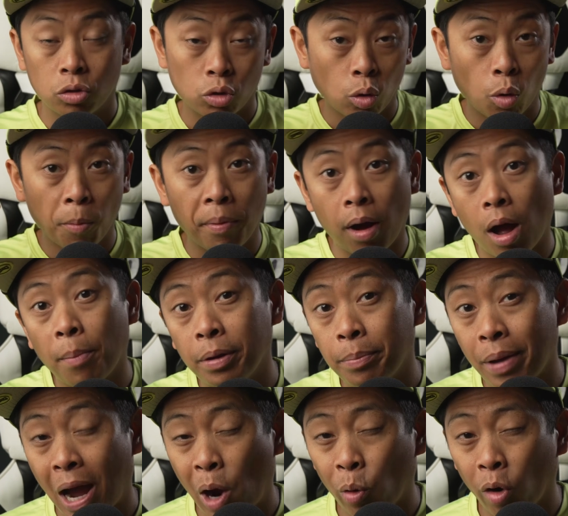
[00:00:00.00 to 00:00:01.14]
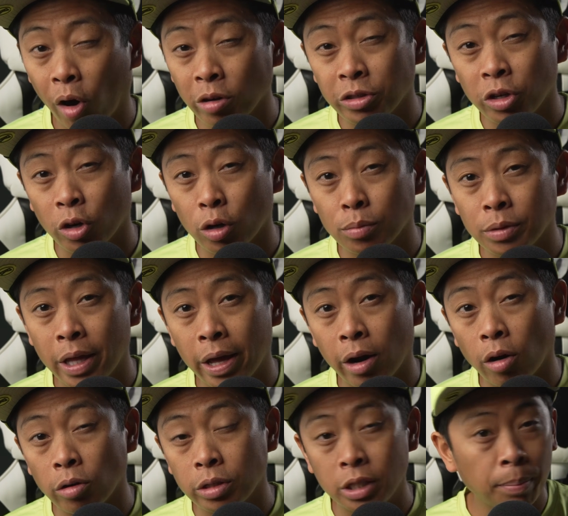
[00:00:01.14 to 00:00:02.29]
So pop and power are terms that
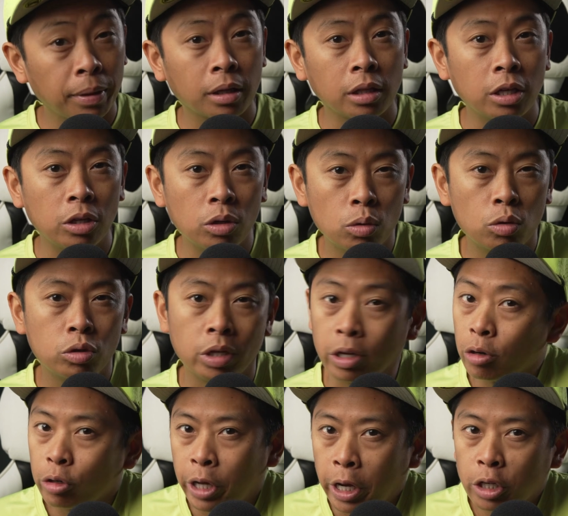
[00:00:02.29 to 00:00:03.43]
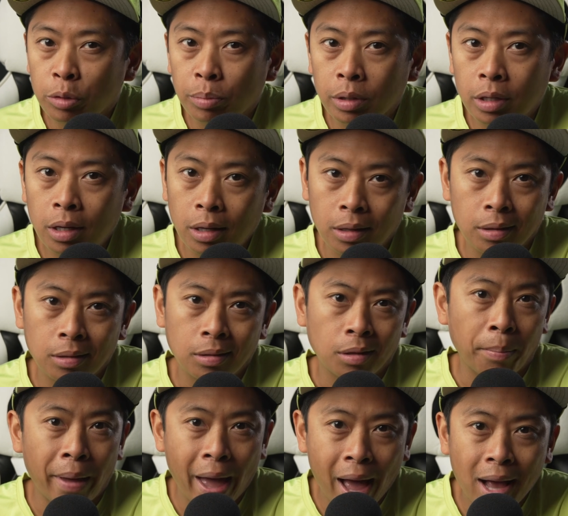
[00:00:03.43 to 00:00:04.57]
are typically used interchangeably in the
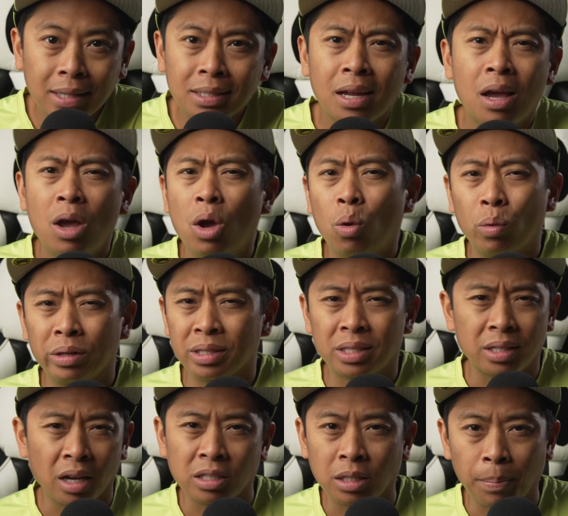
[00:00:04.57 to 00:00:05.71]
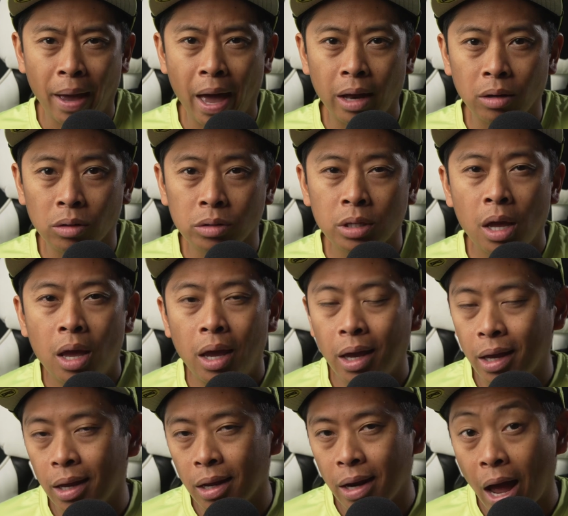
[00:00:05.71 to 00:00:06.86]
past when discussing paddles
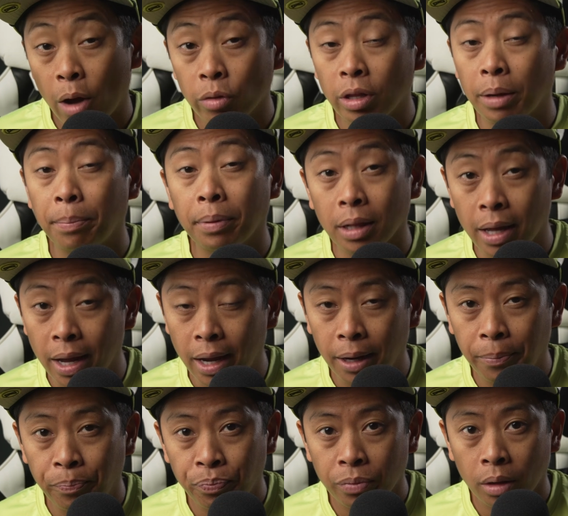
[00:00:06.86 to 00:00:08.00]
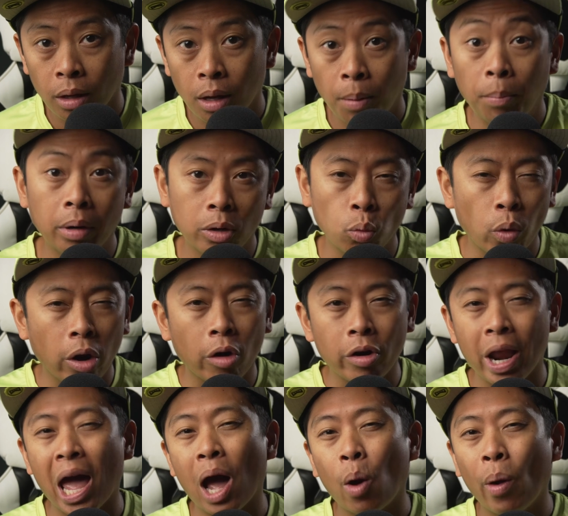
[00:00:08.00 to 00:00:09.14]
and how they play. But we are
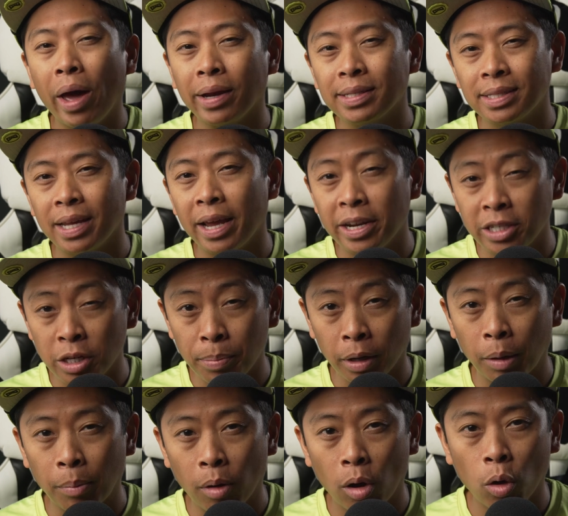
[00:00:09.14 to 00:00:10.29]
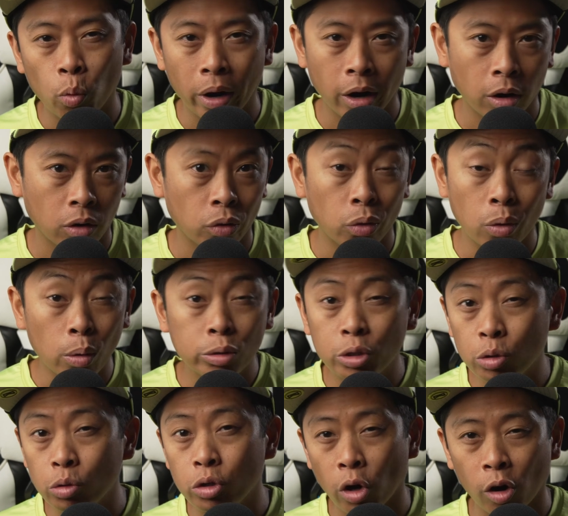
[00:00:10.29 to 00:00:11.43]
now at a stage in pickleball where those
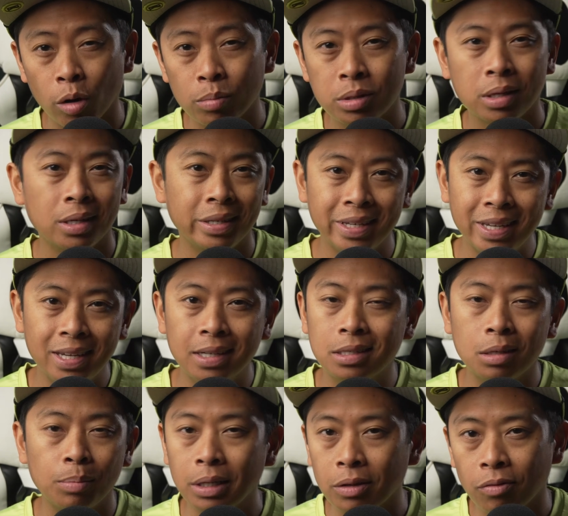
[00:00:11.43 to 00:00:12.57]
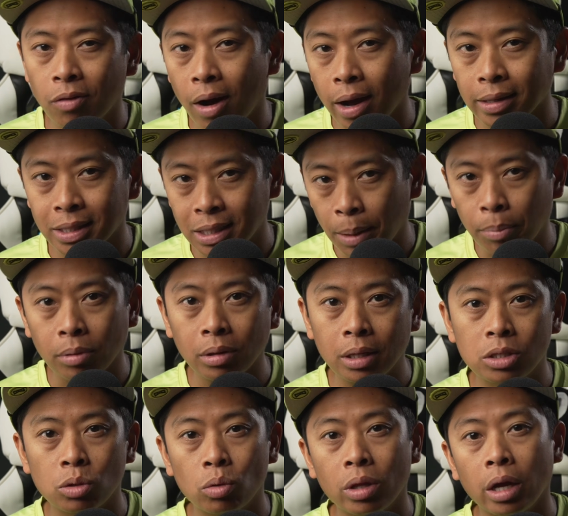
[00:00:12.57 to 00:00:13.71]
two terms need to be defined separately
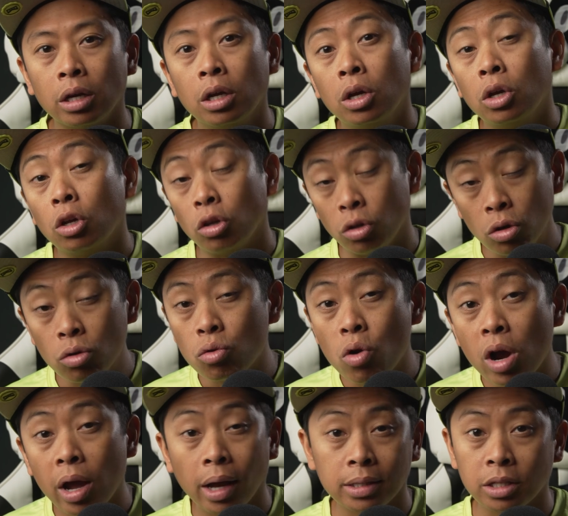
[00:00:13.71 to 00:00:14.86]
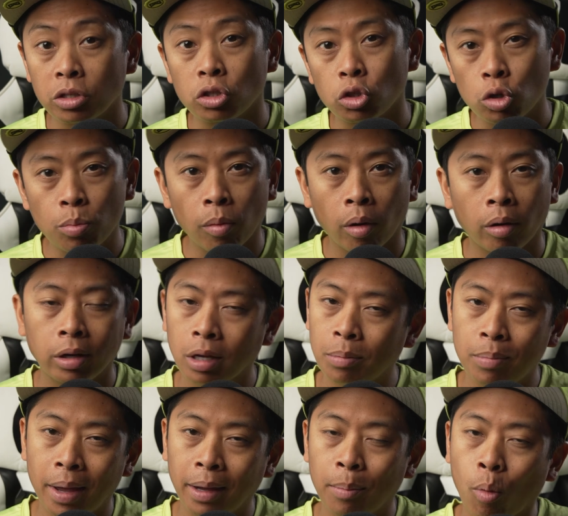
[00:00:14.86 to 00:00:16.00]
so that you as a consumer can
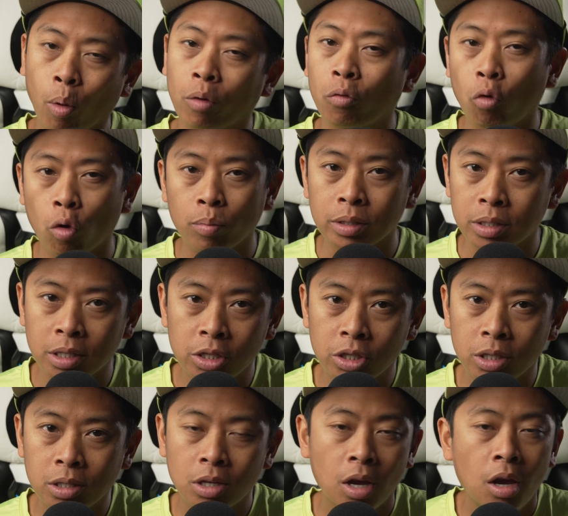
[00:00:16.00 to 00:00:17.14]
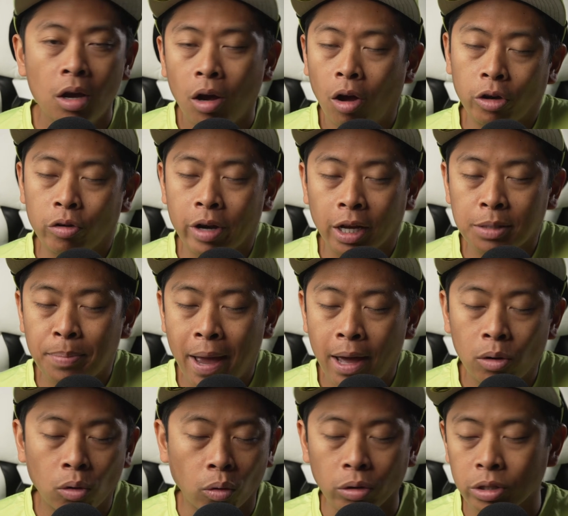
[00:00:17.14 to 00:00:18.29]
make more informed decisions on your next
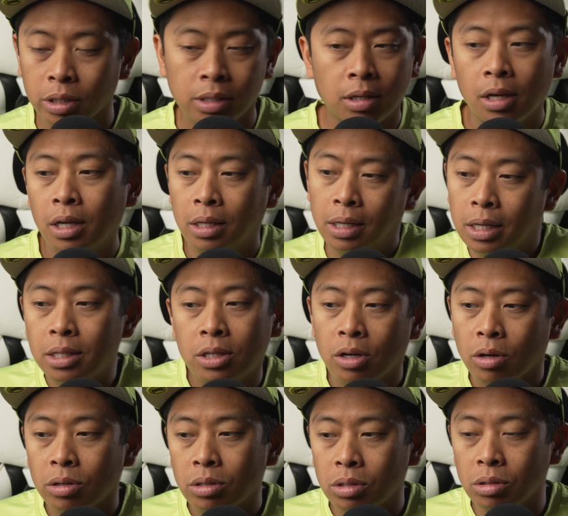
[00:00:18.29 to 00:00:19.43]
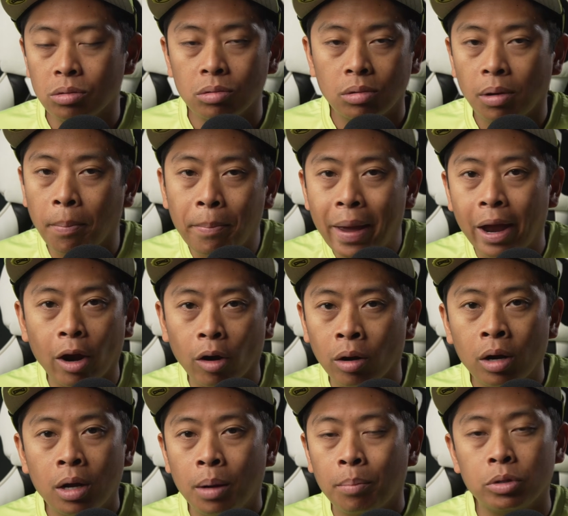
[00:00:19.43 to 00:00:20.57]
paddle, or just easier to compare
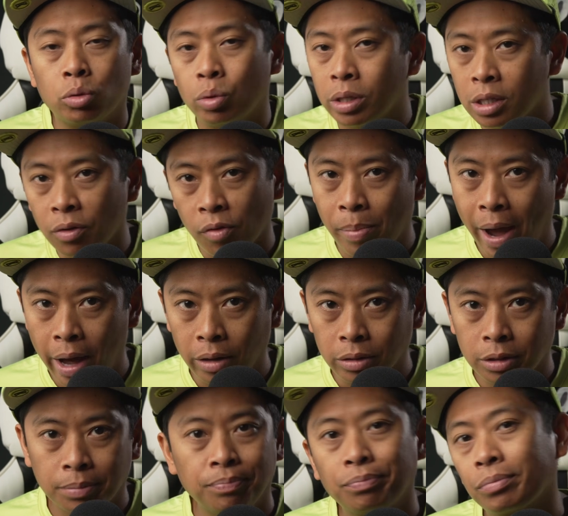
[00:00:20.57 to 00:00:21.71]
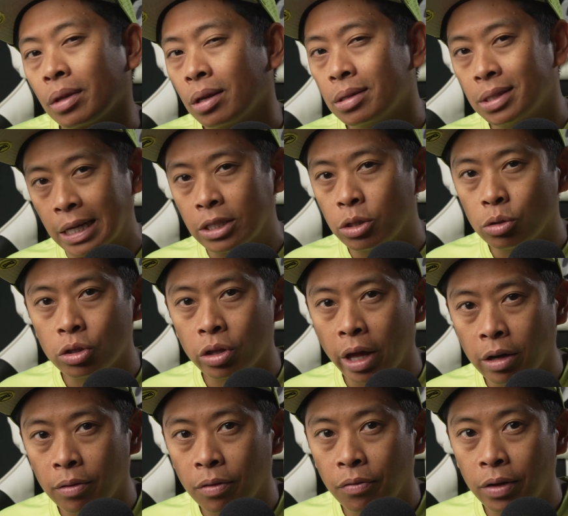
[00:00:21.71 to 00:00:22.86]
between different paddles. Stay tuned to the
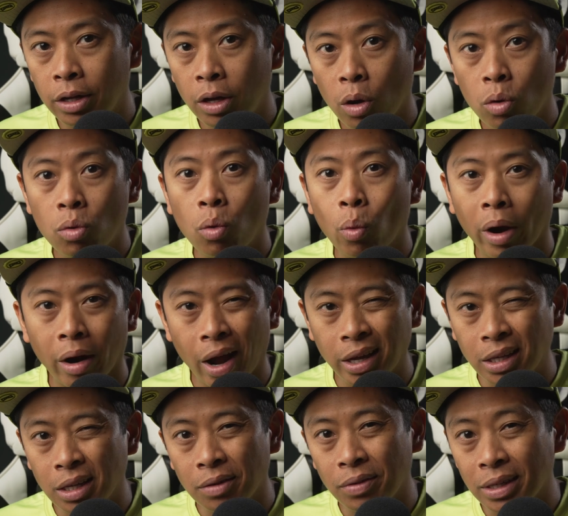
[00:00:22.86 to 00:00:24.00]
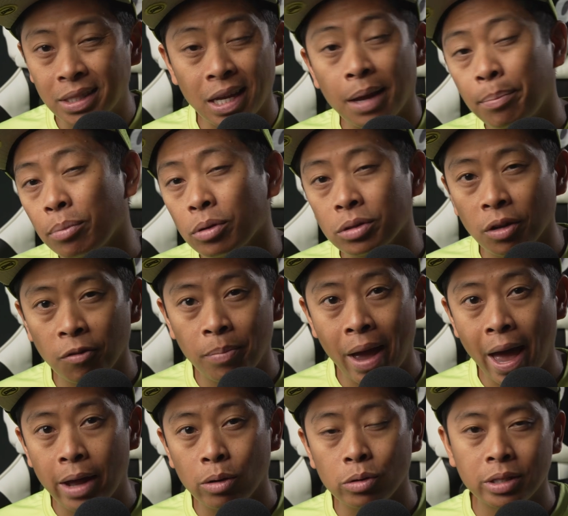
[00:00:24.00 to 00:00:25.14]
end of the video where I give examples of
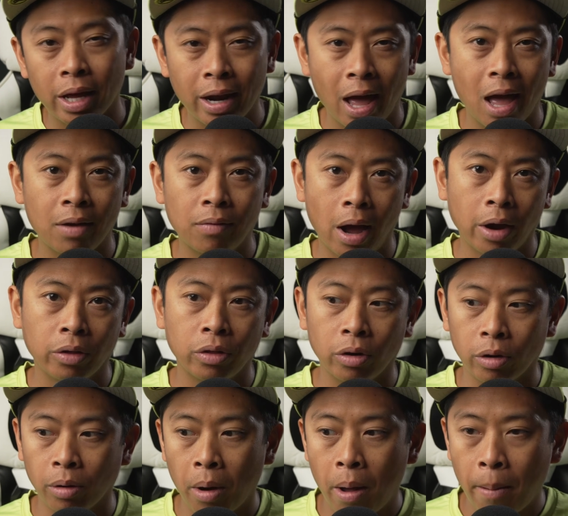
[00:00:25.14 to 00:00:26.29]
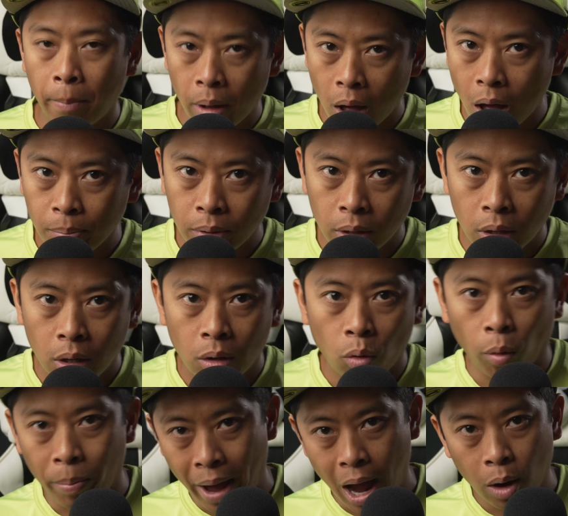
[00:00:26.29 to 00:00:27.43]
paddles that have either pop
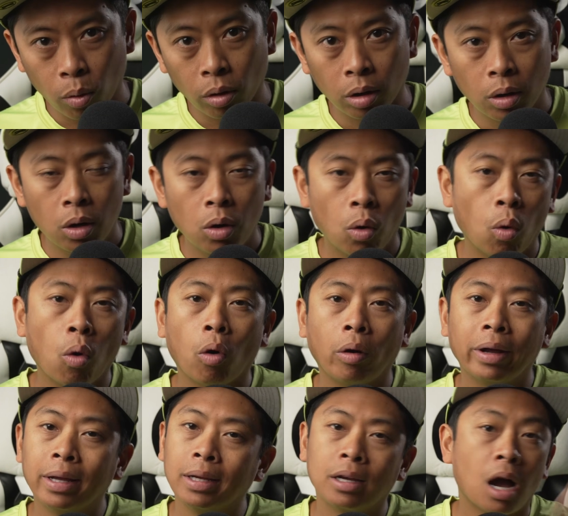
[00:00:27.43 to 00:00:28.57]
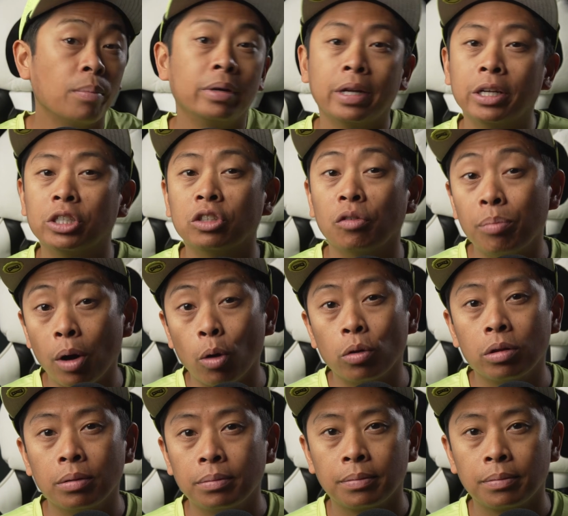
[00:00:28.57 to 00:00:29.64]
or power or a combination of both.